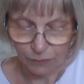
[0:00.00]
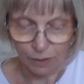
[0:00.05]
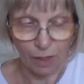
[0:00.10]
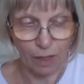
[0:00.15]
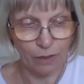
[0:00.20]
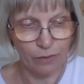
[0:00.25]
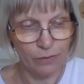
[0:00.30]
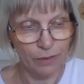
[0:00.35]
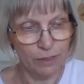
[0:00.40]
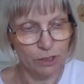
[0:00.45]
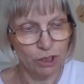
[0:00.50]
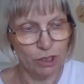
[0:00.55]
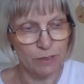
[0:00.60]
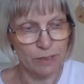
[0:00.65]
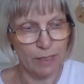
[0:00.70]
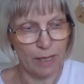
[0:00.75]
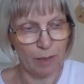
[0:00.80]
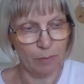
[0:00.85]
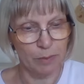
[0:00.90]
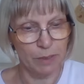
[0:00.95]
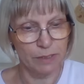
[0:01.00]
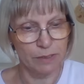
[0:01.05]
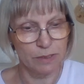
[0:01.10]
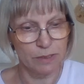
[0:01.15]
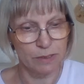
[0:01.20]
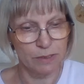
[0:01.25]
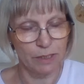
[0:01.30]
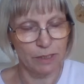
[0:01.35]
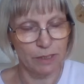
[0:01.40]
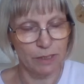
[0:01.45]
think she's Abby in
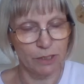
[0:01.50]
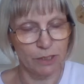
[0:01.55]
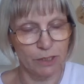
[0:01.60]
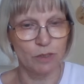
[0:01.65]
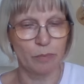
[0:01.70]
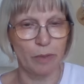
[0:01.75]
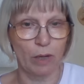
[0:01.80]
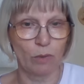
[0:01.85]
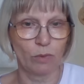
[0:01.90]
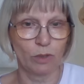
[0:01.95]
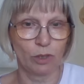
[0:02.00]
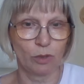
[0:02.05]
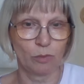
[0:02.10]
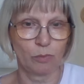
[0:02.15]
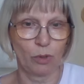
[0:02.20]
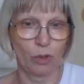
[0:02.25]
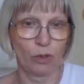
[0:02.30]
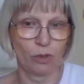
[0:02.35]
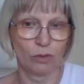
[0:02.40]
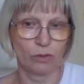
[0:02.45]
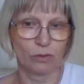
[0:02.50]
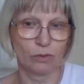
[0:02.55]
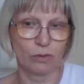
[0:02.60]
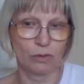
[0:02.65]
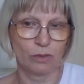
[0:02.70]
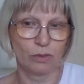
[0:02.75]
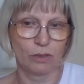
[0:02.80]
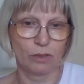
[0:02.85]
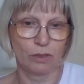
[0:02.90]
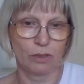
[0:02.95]
Stitches, but I will put
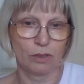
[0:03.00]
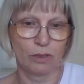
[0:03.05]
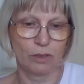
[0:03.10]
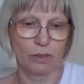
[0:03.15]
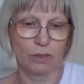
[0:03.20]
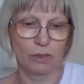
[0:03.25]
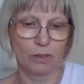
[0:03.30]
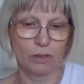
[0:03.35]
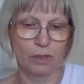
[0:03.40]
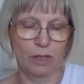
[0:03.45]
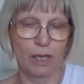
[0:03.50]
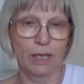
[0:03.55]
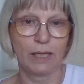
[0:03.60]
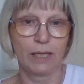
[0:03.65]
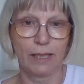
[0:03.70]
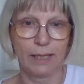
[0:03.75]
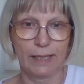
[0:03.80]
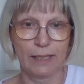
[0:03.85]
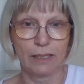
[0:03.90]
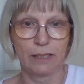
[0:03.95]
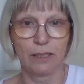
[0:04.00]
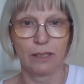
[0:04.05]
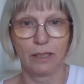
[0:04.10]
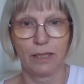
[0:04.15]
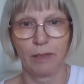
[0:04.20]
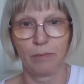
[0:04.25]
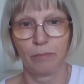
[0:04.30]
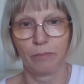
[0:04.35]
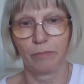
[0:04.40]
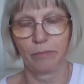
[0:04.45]
a link
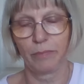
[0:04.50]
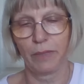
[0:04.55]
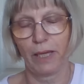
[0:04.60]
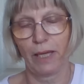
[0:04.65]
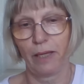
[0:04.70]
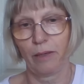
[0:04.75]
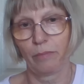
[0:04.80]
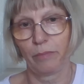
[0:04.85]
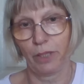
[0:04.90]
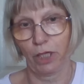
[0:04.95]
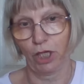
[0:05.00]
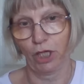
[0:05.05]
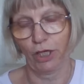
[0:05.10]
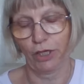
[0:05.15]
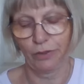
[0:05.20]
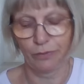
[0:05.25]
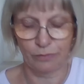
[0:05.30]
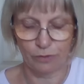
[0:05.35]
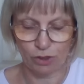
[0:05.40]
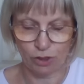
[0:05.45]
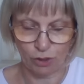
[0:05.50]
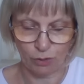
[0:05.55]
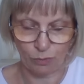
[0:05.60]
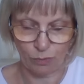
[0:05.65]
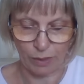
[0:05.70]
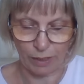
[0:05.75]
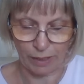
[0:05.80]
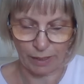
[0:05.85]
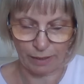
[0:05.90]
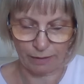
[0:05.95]
in below to
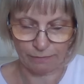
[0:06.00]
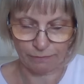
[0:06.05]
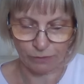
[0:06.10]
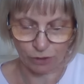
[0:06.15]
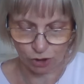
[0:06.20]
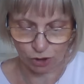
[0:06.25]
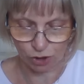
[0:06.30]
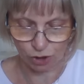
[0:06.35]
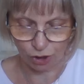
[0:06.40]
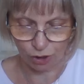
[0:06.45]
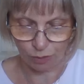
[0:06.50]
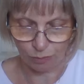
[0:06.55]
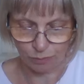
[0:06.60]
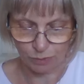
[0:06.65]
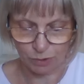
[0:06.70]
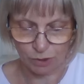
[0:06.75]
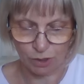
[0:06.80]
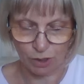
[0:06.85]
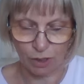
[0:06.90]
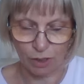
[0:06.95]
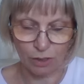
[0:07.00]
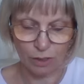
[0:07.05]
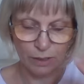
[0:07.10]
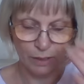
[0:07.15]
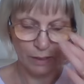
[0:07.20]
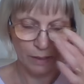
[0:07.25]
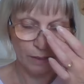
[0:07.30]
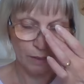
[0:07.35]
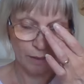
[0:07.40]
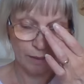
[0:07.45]
her floss tube. So
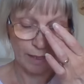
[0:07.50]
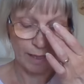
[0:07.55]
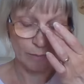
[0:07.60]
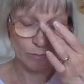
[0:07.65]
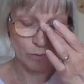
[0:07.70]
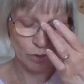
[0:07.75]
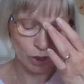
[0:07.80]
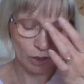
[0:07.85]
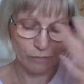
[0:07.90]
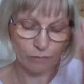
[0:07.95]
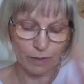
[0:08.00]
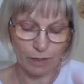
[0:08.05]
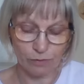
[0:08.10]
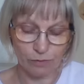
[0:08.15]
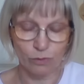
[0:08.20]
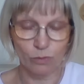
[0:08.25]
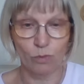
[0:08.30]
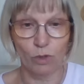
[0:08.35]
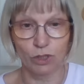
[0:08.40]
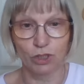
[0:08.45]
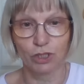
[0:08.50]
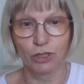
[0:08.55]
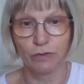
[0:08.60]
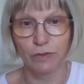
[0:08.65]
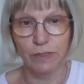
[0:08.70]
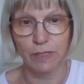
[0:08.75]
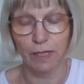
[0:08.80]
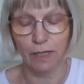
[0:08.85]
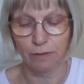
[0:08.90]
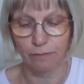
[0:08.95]
I'm so far through watching her
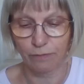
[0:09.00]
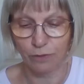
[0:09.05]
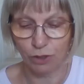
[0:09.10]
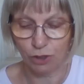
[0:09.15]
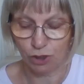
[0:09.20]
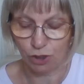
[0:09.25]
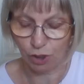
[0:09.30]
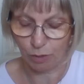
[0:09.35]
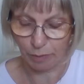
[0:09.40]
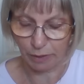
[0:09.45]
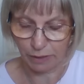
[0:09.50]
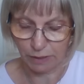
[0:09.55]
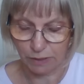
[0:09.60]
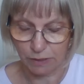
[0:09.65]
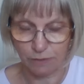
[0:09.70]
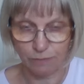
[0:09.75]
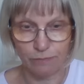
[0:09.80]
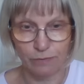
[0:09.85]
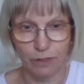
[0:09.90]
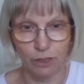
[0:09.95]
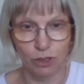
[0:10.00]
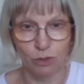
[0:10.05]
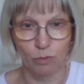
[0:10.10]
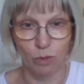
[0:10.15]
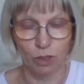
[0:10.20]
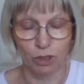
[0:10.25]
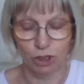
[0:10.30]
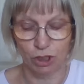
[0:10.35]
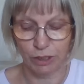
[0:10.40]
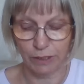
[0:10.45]
second floss tube, I need to finish
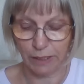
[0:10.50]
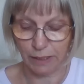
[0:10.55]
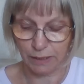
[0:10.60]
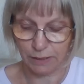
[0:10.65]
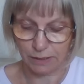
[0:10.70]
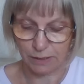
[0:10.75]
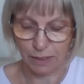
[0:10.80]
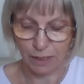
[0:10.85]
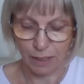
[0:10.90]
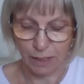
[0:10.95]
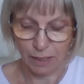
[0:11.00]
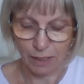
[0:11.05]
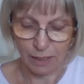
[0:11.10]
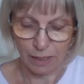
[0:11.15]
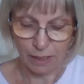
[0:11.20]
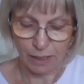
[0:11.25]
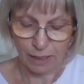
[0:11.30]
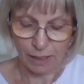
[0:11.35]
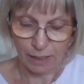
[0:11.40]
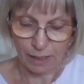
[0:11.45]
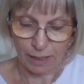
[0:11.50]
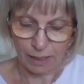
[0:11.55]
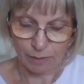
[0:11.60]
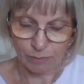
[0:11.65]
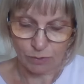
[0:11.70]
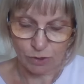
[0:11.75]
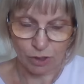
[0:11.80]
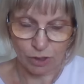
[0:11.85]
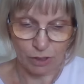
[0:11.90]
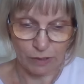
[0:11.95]
watching it.
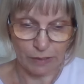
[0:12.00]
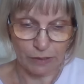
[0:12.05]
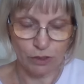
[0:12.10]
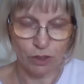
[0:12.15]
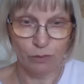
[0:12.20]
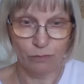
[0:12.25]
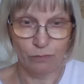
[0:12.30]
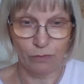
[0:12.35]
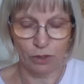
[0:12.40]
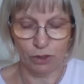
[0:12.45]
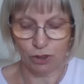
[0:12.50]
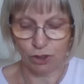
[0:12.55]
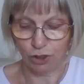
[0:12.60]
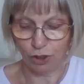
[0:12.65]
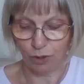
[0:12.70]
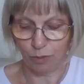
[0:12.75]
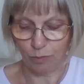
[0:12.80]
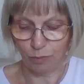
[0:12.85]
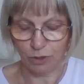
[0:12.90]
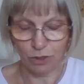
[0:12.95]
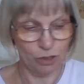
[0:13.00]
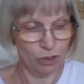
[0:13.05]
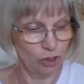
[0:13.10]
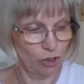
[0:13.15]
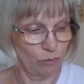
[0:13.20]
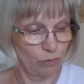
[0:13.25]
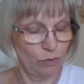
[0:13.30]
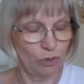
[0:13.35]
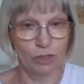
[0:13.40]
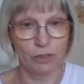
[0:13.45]
New floss tuber, so
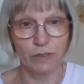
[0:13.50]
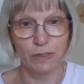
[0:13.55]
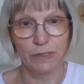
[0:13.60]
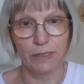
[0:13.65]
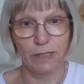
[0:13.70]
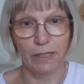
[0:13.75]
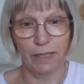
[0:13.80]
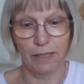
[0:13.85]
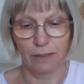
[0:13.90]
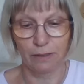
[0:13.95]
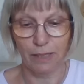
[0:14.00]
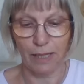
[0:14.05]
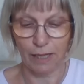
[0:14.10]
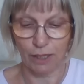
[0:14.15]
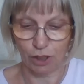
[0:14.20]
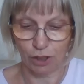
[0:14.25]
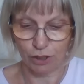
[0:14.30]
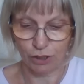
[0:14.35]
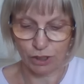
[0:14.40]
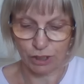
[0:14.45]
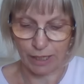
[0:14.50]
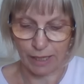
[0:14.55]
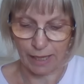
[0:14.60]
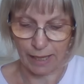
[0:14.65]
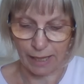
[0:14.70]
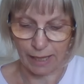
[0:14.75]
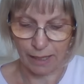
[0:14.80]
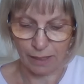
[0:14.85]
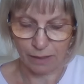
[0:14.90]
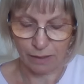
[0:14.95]
do go and say hello to
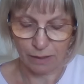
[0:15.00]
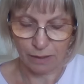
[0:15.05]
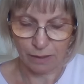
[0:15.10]
her.